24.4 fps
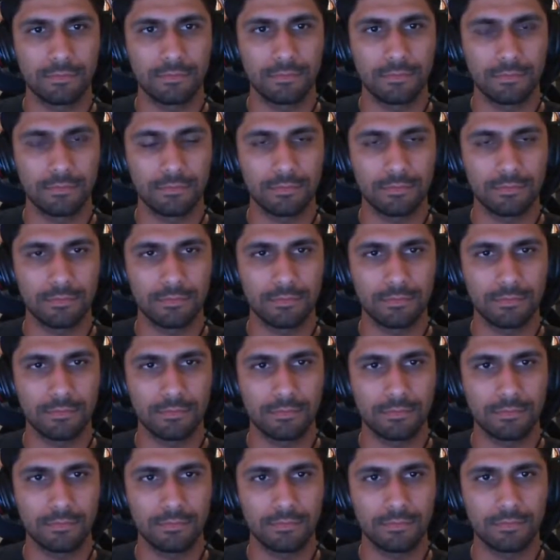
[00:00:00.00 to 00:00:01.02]

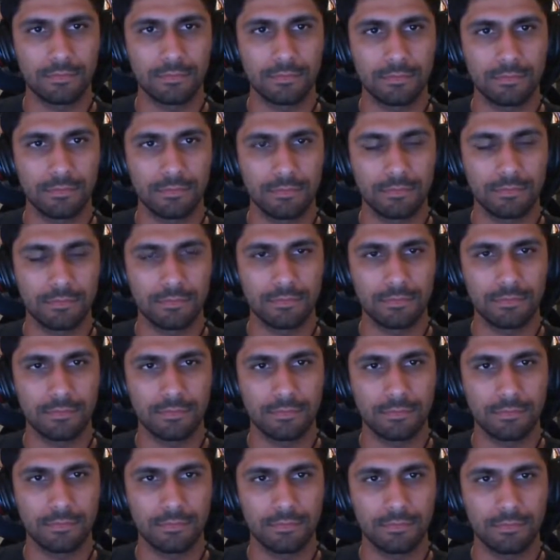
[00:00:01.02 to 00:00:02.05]

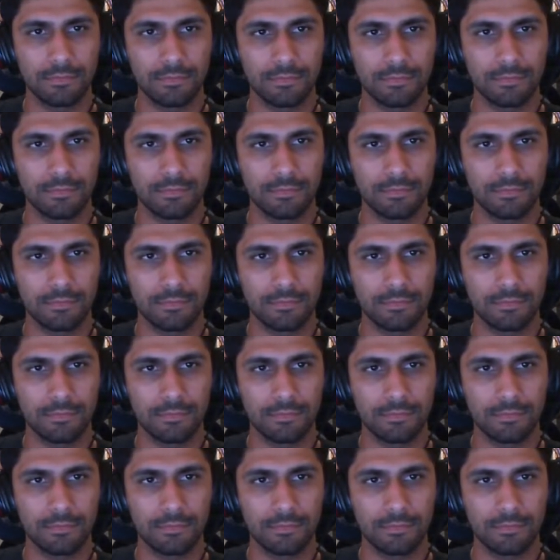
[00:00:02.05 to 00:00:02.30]
(not speaking)